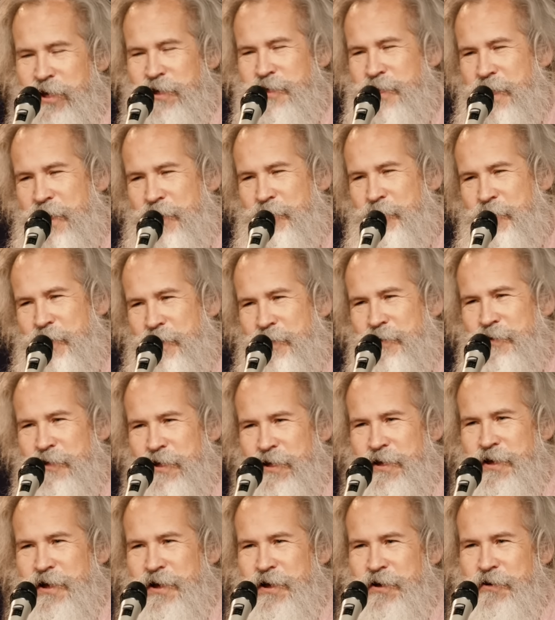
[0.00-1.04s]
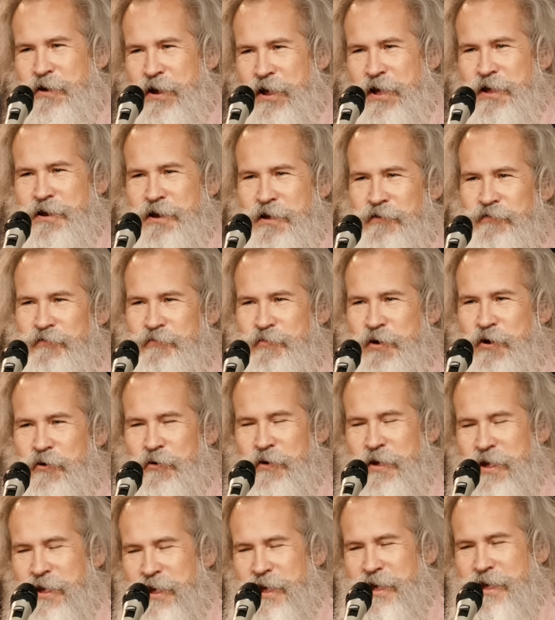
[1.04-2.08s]
Yeah, well, uh, I got a nice
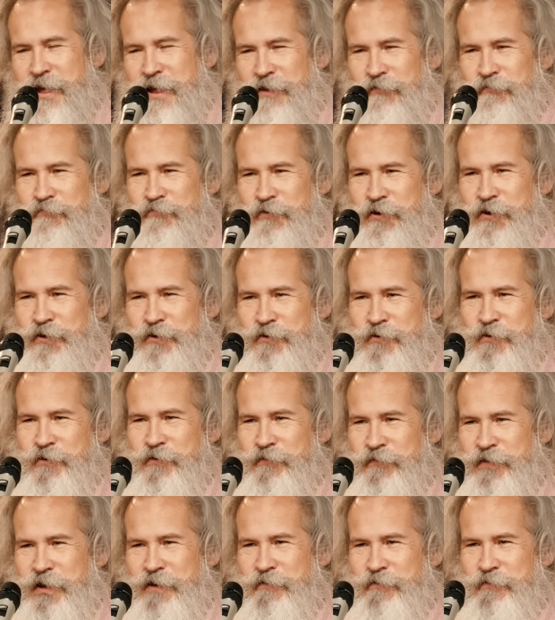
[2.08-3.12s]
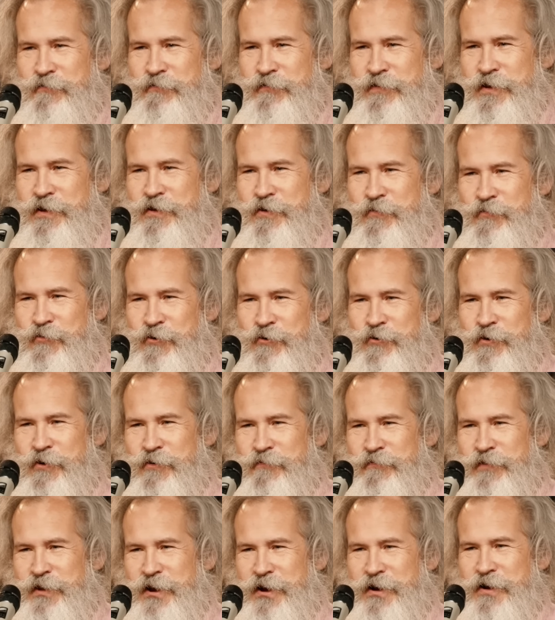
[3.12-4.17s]
boat. Hey, that's pretty cool. Is that, was that your boat
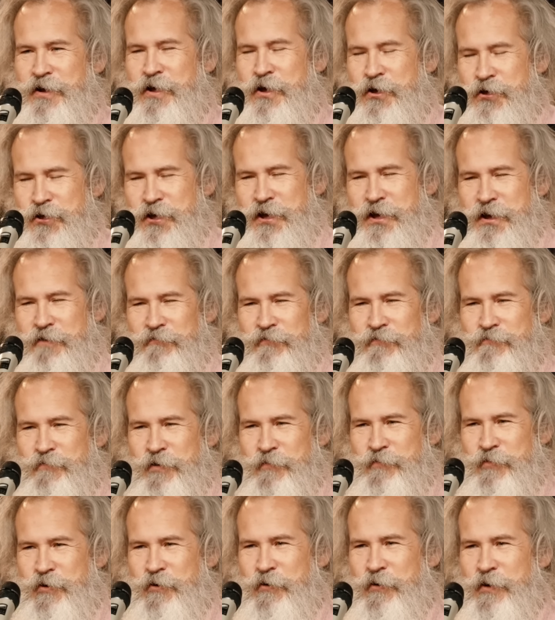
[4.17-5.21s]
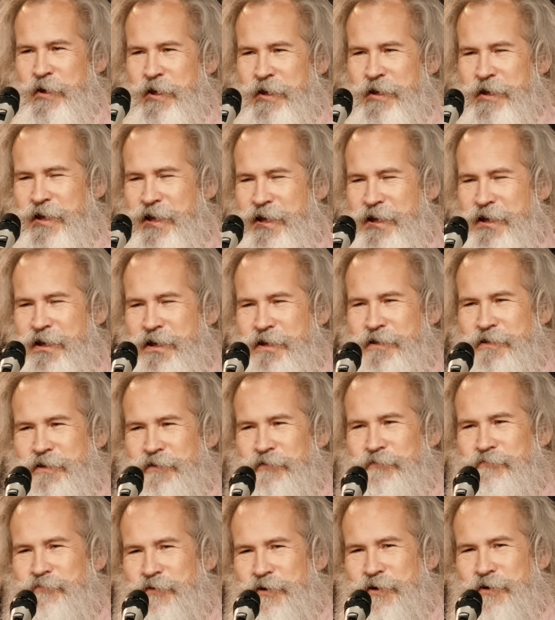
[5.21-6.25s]
over there? Yeah, that was my boat. Uh, that
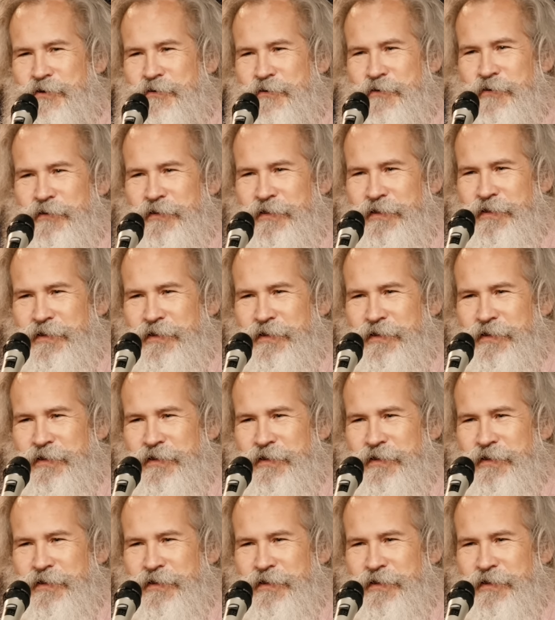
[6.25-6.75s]
was pretty cool.